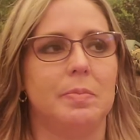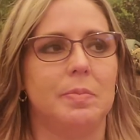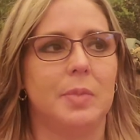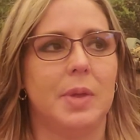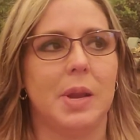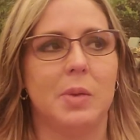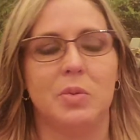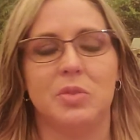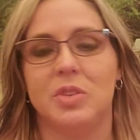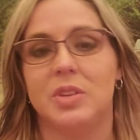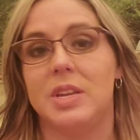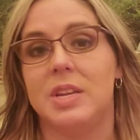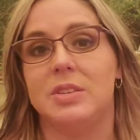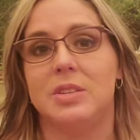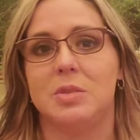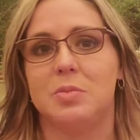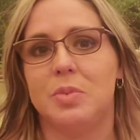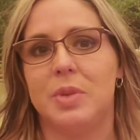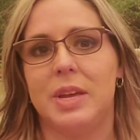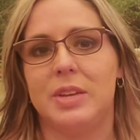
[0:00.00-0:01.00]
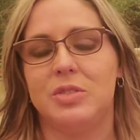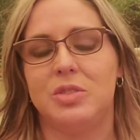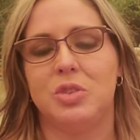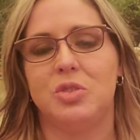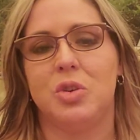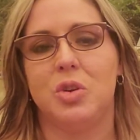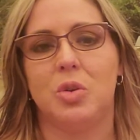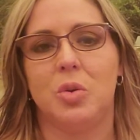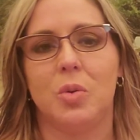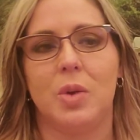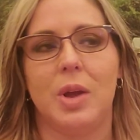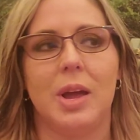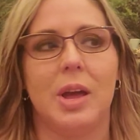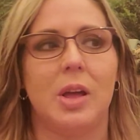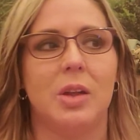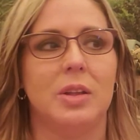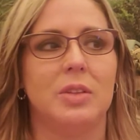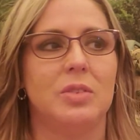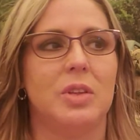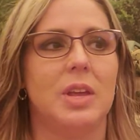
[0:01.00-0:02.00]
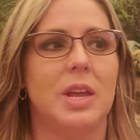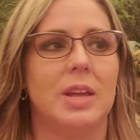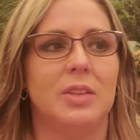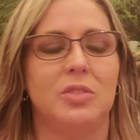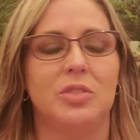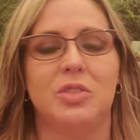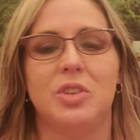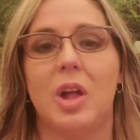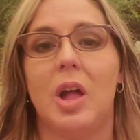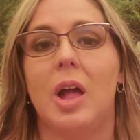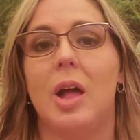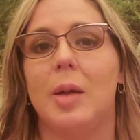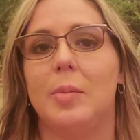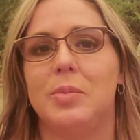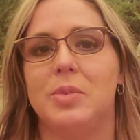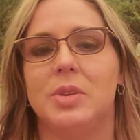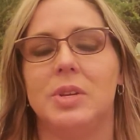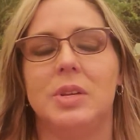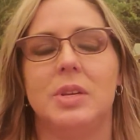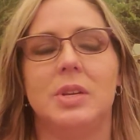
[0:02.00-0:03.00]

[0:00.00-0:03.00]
and it was an easy place to turn around and, and stopped